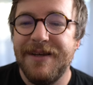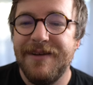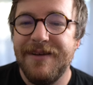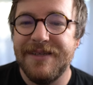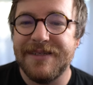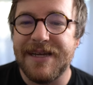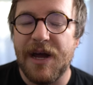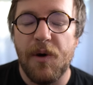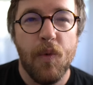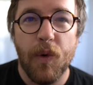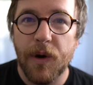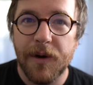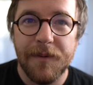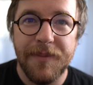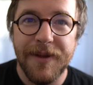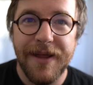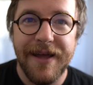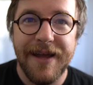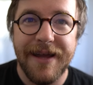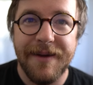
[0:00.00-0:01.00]
he's got
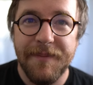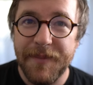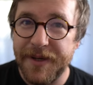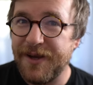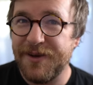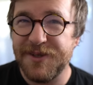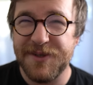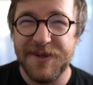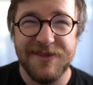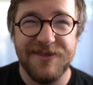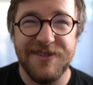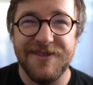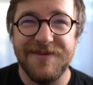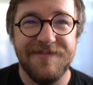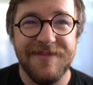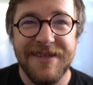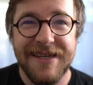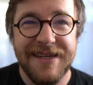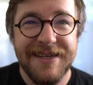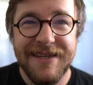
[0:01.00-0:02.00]
wordplay, but he also has
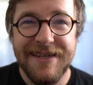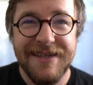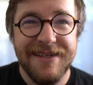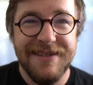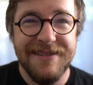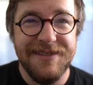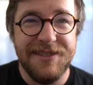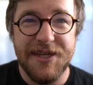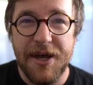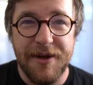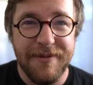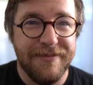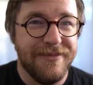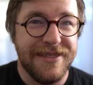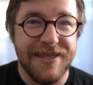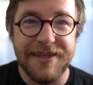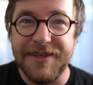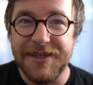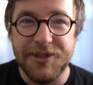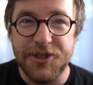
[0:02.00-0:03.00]
just dumb,
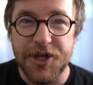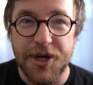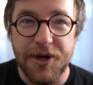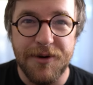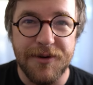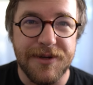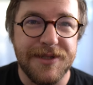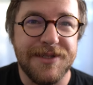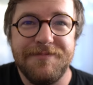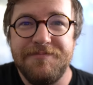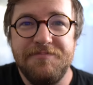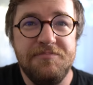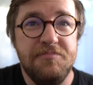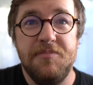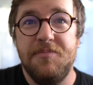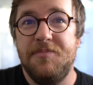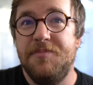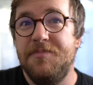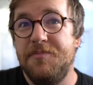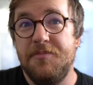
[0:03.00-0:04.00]
silly jokes,
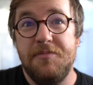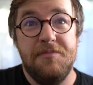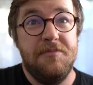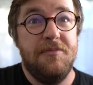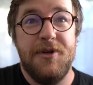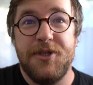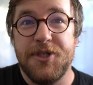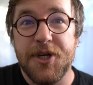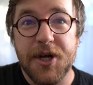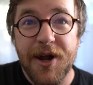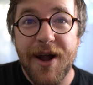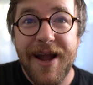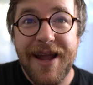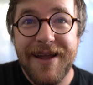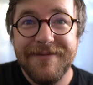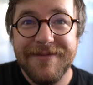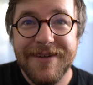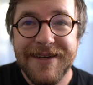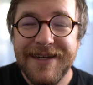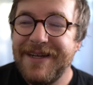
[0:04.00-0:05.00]
which are
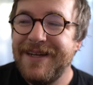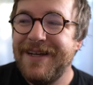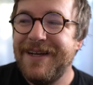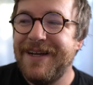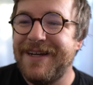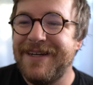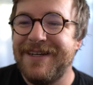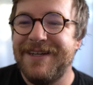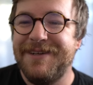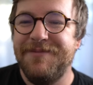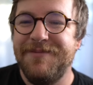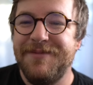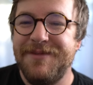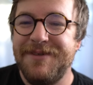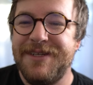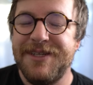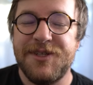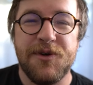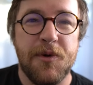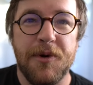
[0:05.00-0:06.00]
great.
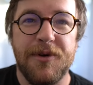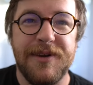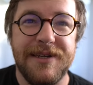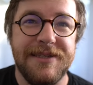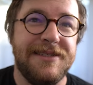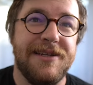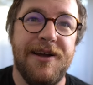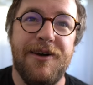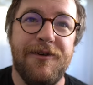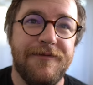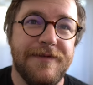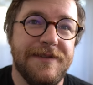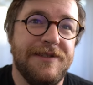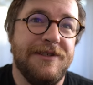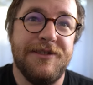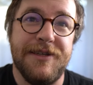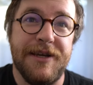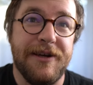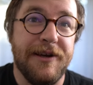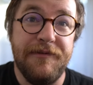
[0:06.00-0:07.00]
Discworld itself is
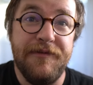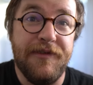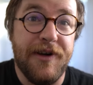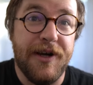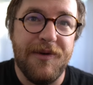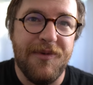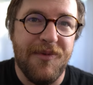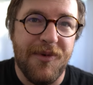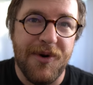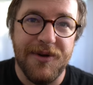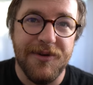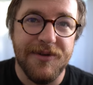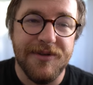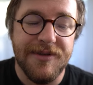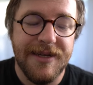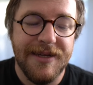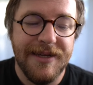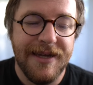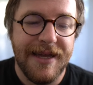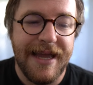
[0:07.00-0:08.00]
just like a fun
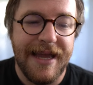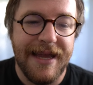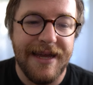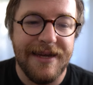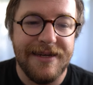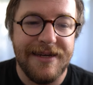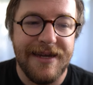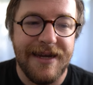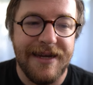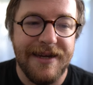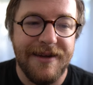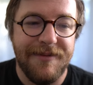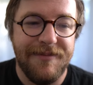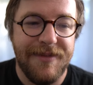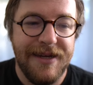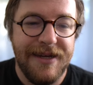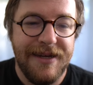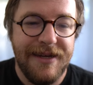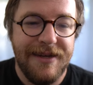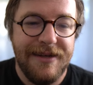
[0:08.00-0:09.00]
world, and
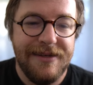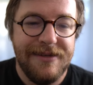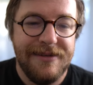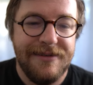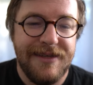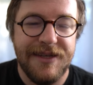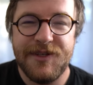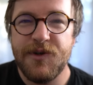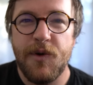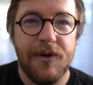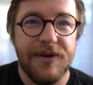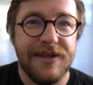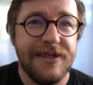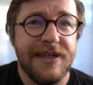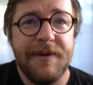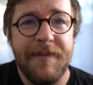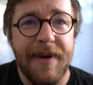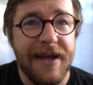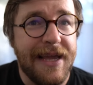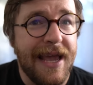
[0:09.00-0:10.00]
Discworld is
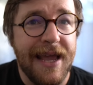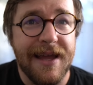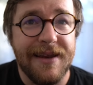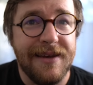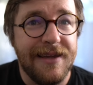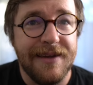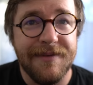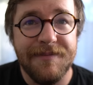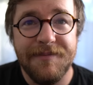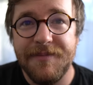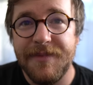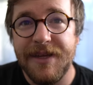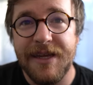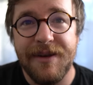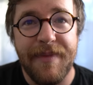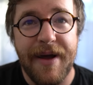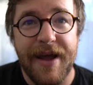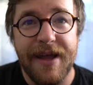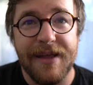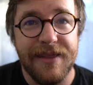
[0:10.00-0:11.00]
like my candy
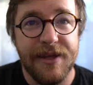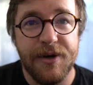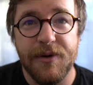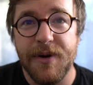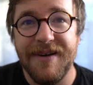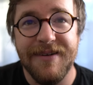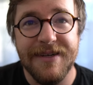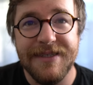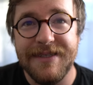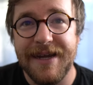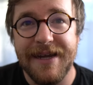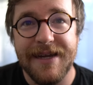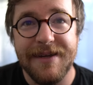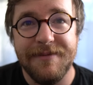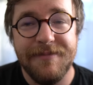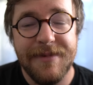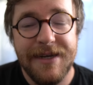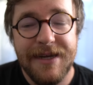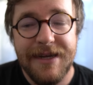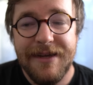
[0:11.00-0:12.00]
in my literary
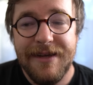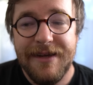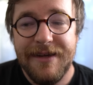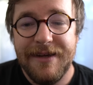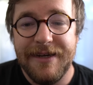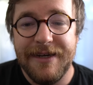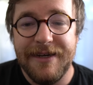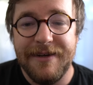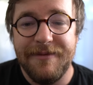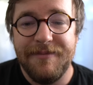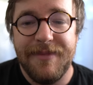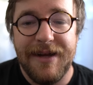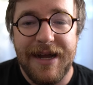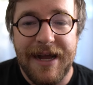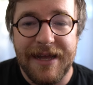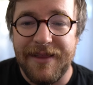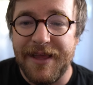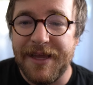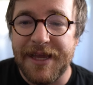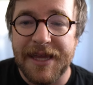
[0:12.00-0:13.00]
diet.
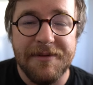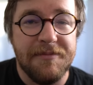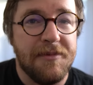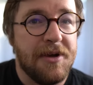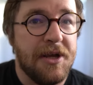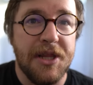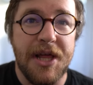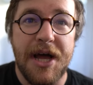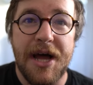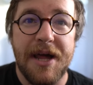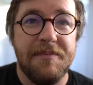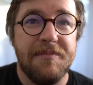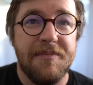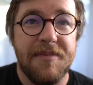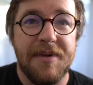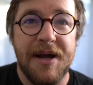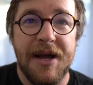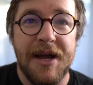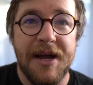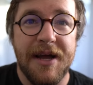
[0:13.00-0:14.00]
I like it a lot.
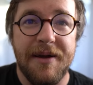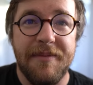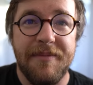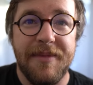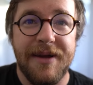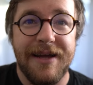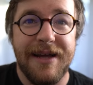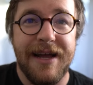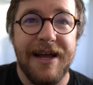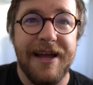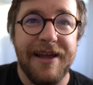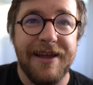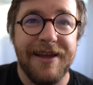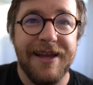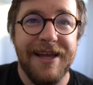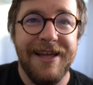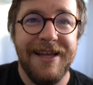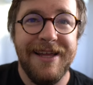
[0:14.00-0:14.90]
I